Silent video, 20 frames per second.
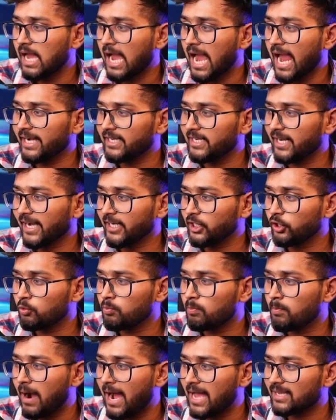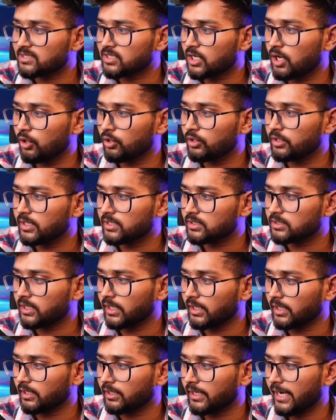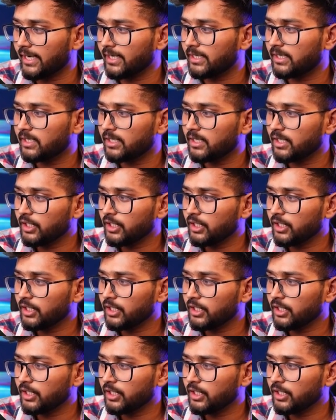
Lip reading: I tried to mask out this thing, right?